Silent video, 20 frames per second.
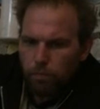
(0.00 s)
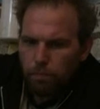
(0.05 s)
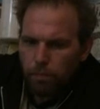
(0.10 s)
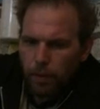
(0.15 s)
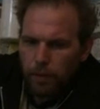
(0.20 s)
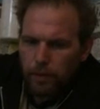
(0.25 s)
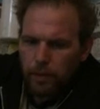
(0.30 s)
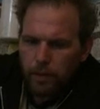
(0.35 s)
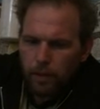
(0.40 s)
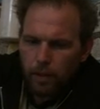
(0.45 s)

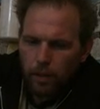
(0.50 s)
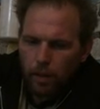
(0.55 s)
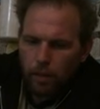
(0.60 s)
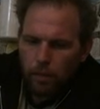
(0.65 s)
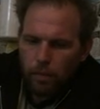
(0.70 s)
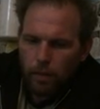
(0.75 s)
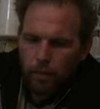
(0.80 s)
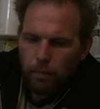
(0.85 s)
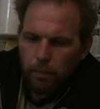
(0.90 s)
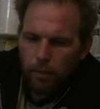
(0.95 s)
bikes that I
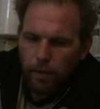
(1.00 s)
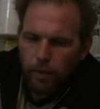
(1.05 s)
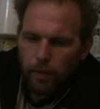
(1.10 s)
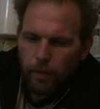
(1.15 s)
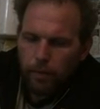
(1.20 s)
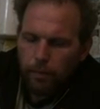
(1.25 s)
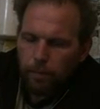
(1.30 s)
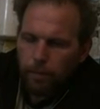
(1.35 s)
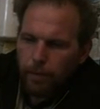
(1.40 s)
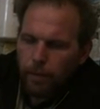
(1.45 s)
want to
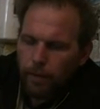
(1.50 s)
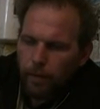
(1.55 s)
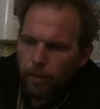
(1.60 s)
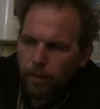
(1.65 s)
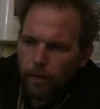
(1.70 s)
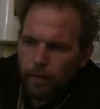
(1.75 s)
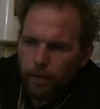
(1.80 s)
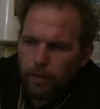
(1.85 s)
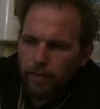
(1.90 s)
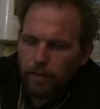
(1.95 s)
make," and
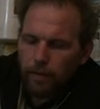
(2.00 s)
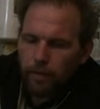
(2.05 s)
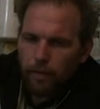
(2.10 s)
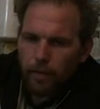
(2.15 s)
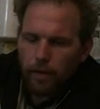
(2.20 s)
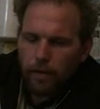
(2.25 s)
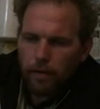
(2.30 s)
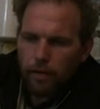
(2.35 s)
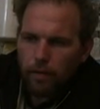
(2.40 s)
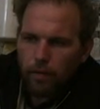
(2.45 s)

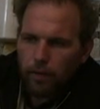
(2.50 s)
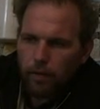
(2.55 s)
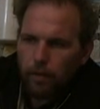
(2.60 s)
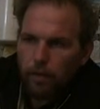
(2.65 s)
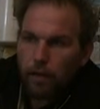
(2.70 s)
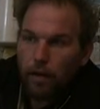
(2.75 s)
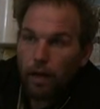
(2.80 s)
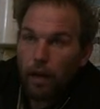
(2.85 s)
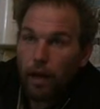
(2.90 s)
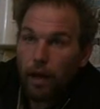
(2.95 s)
anything
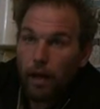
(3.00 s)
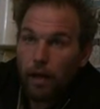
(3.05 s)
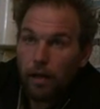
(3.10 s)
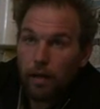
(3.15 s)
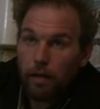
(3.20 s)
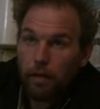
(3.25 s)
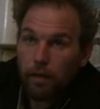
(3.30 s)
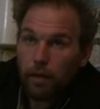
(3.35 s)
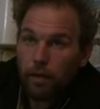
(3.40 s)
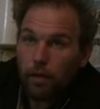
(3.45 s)

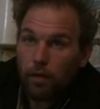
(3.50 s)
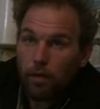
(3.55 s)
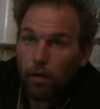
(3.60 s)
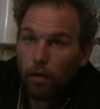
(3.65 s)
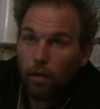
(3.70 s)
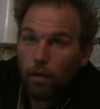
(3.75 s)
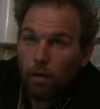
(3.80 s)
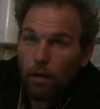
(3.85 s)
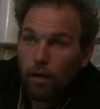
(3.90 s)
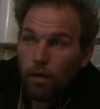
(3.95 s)
at
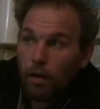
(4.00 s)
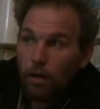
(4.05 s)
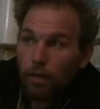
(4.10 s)
all